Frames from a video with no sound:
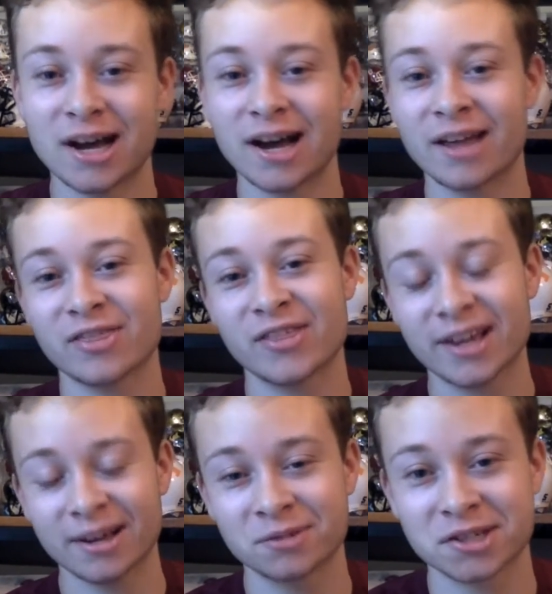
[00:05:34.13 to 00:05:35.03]
I
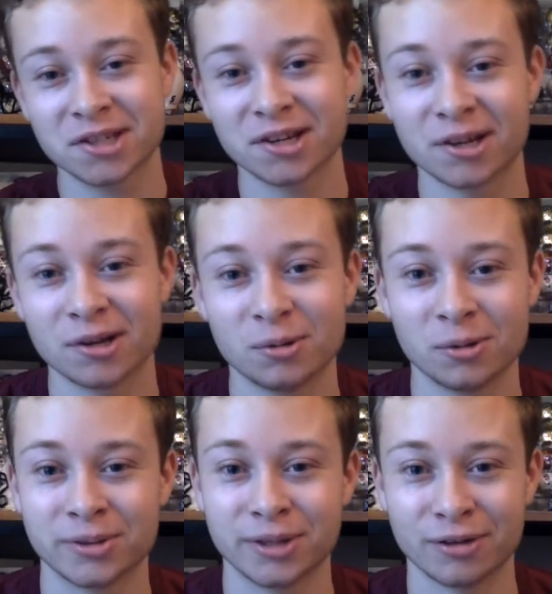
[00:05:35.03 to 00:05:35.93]
think I'm just going to go
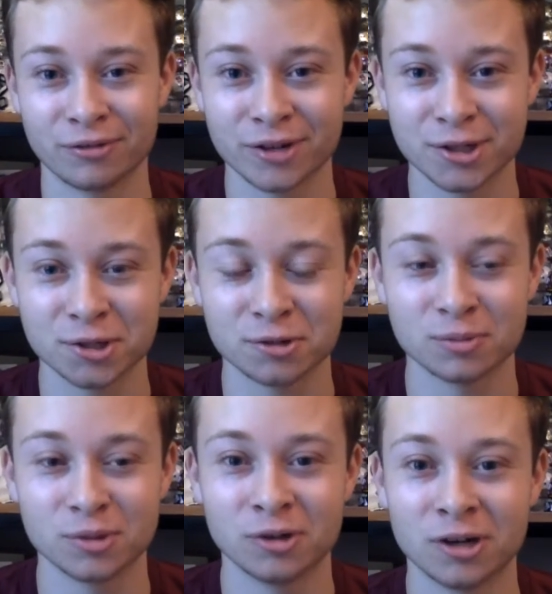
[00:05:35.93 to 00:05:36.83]
with the original
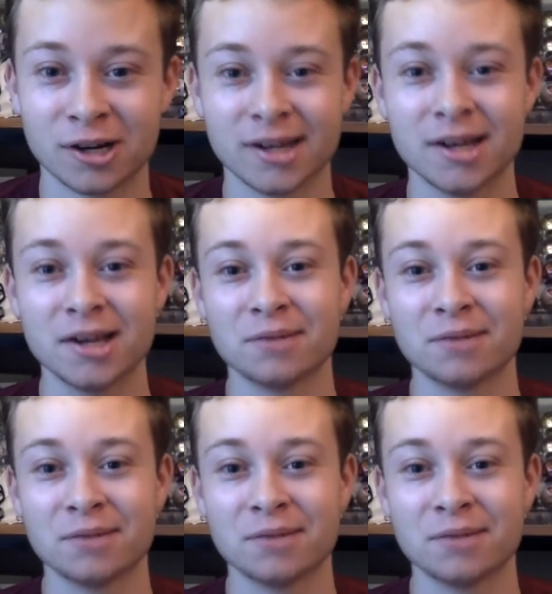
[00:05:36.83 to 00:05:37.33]
Mulan